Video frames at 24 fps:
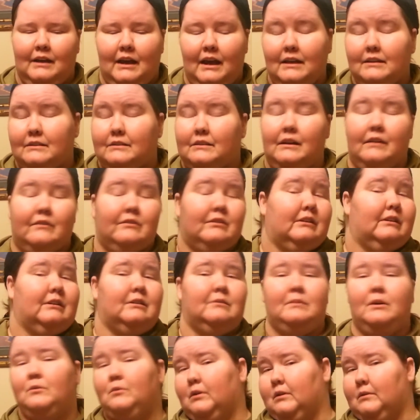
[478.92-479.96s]
It's never going
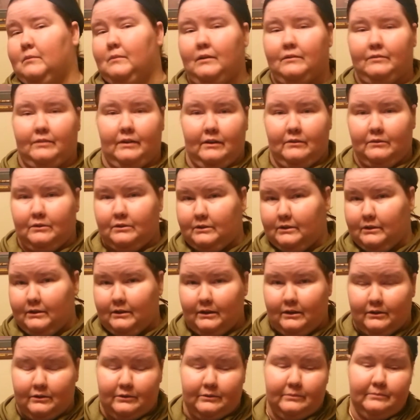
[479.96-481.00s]
to be one of my favorites of
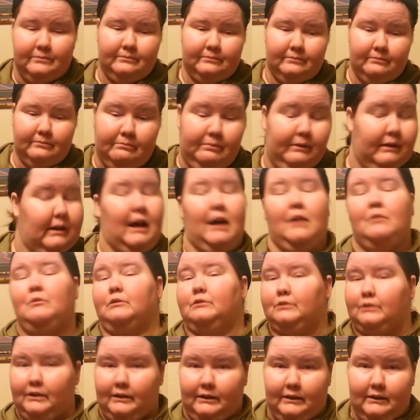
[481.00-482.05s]
theirs, but I will
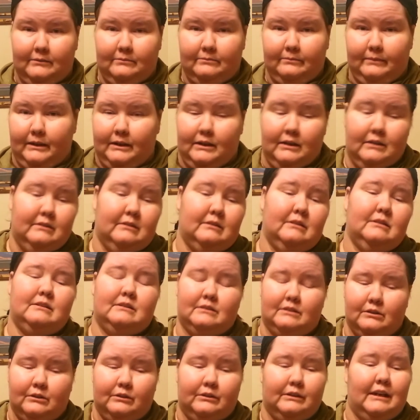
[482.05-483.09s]
drink it because it
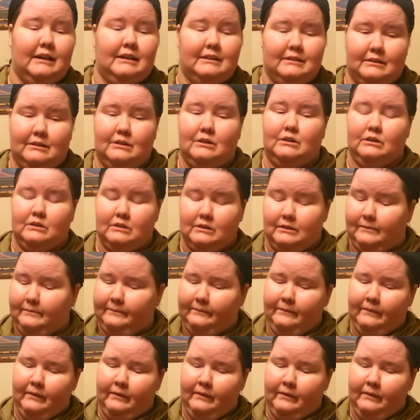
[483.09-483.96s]
still tastes good.